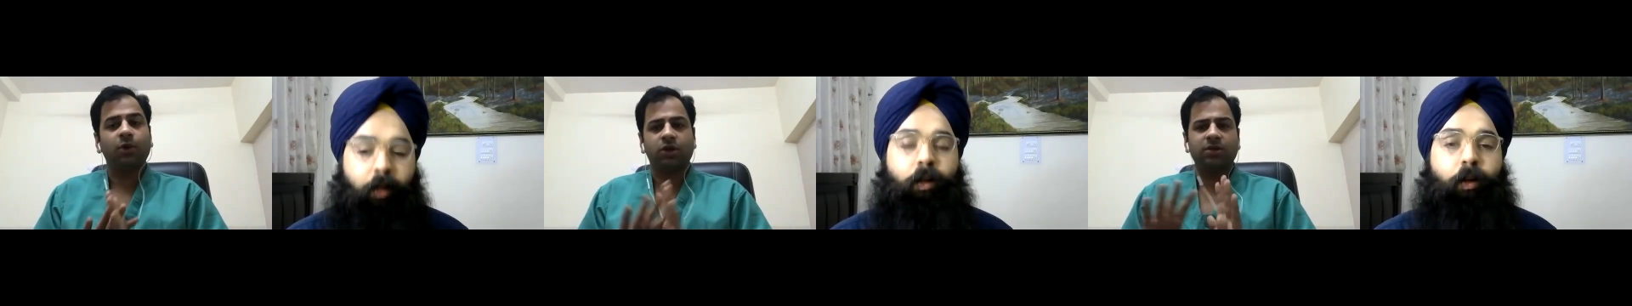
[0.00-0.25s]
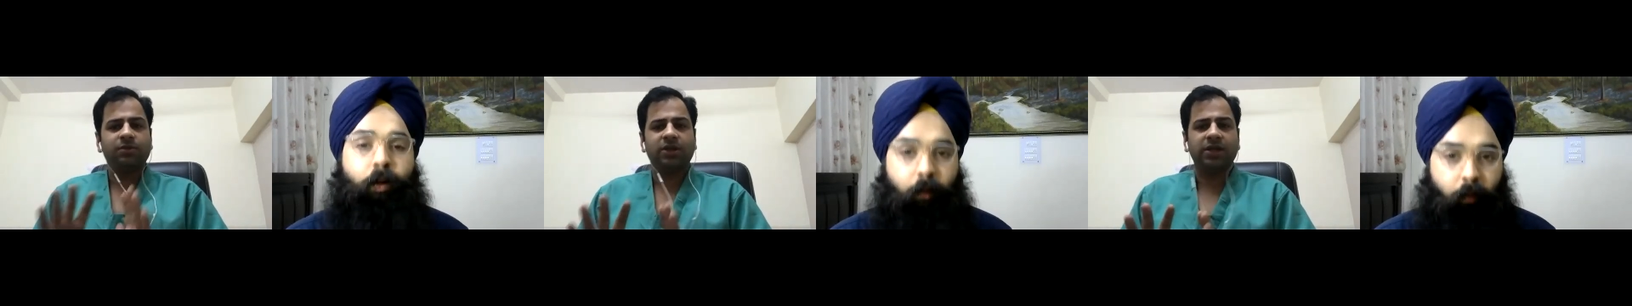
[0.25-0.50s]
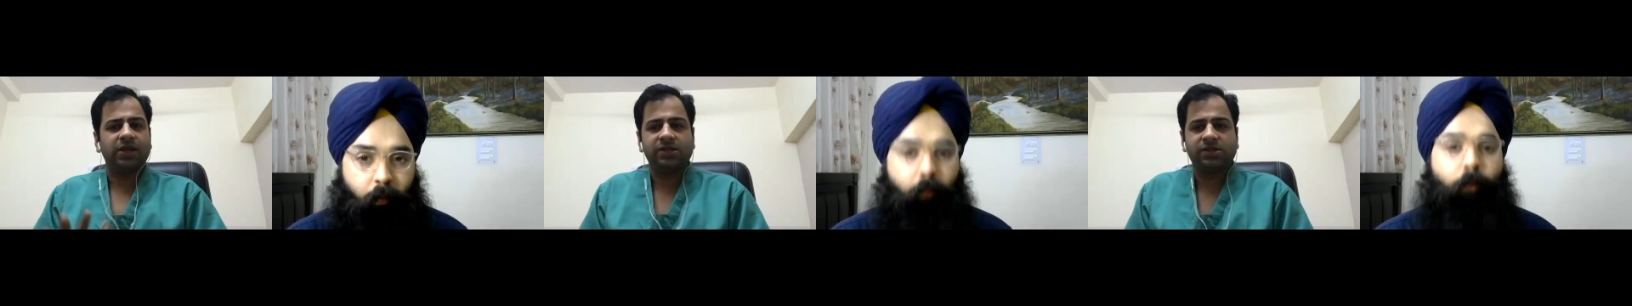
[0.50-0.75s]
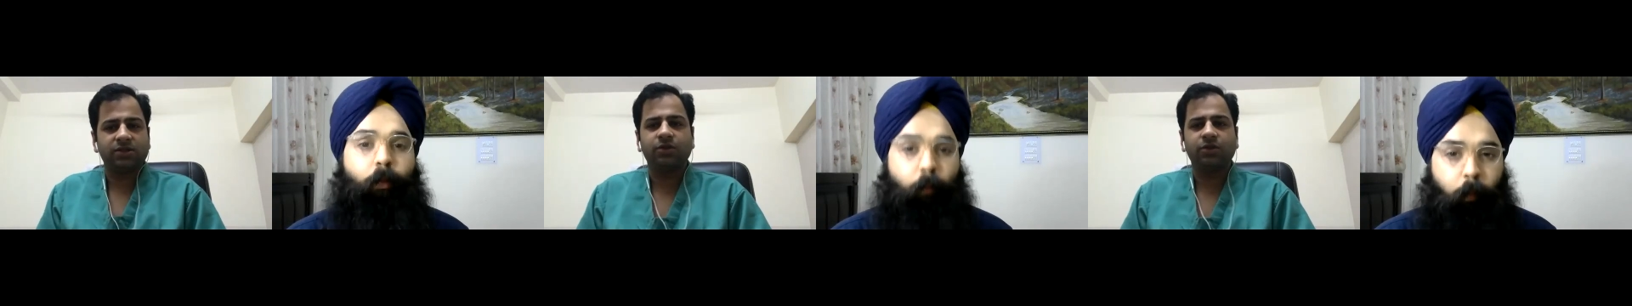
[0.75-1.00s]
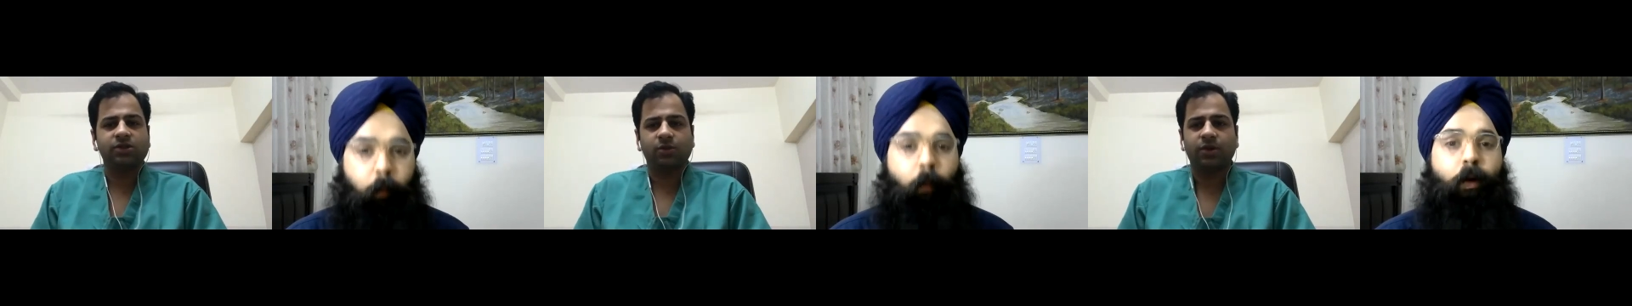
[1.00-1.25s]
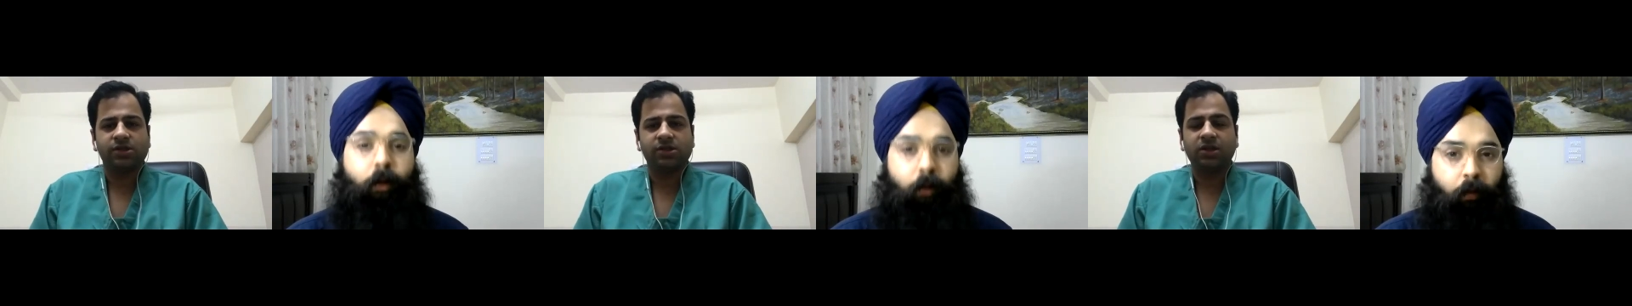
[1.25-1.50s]
Speaker 1: the bottom line answer to
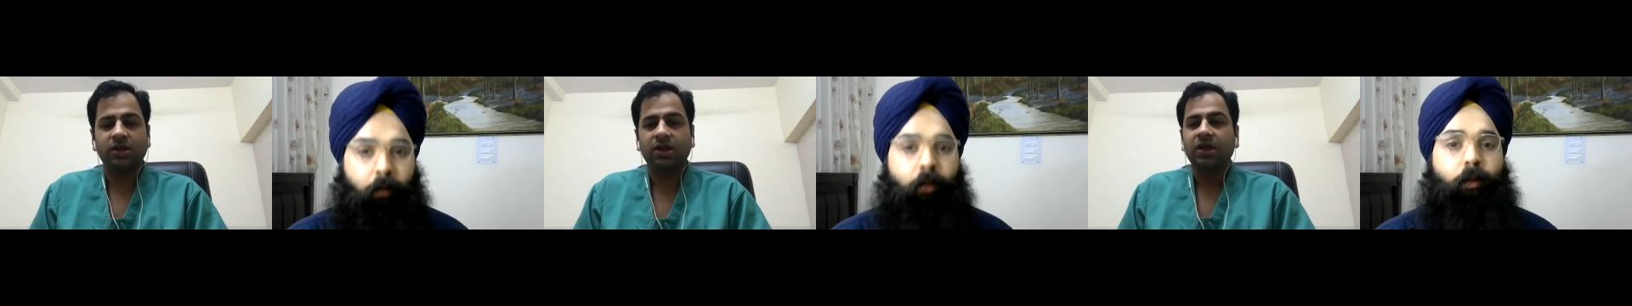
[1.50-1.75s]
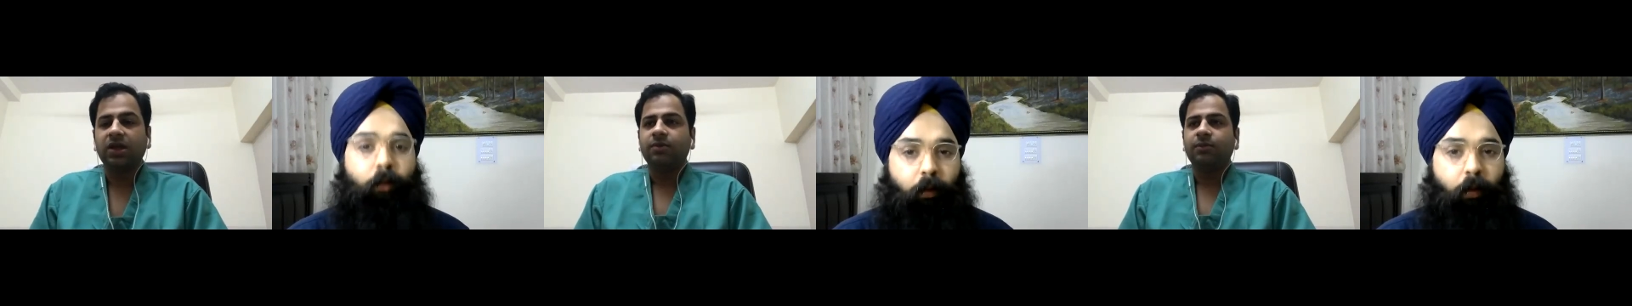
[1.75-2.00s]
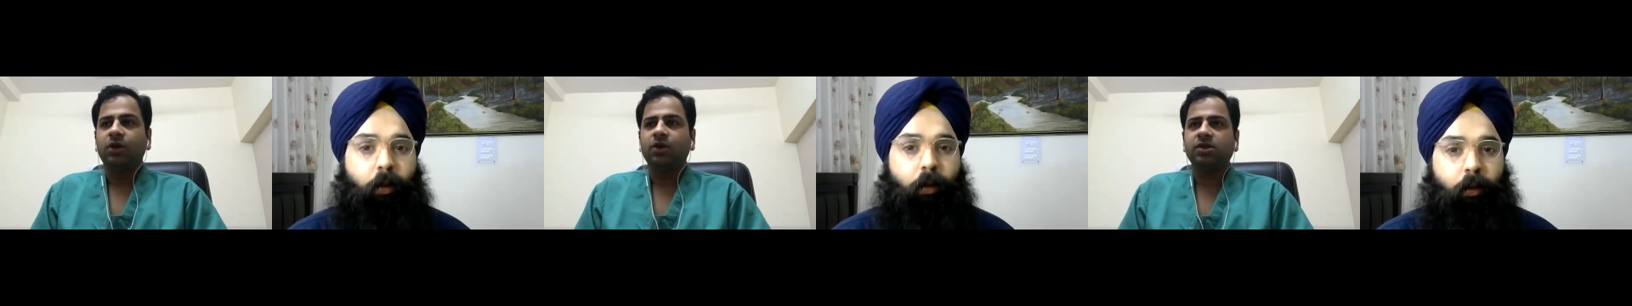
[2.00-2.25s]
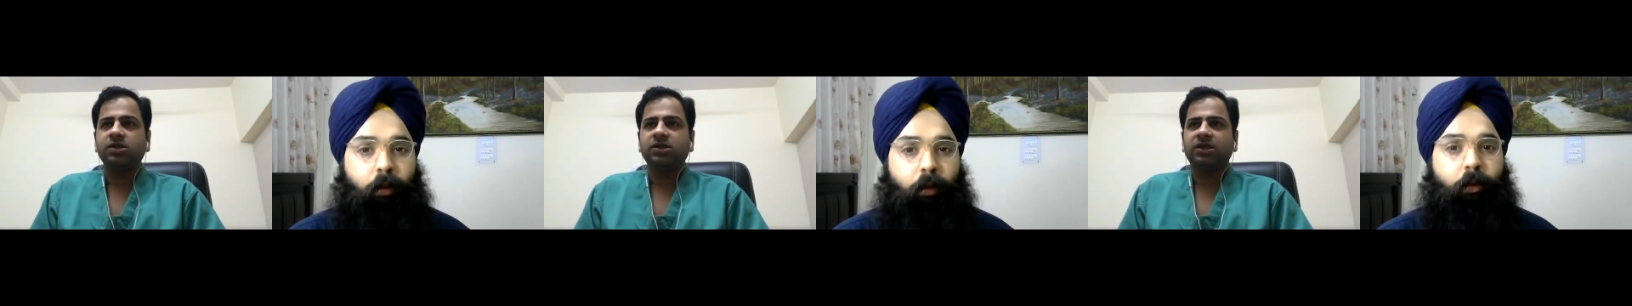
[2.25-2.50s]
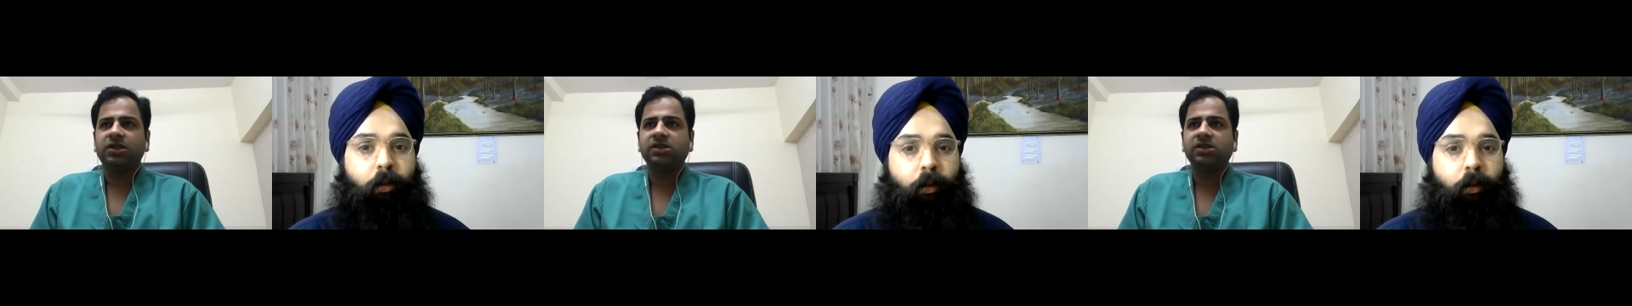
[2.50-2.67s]
this question because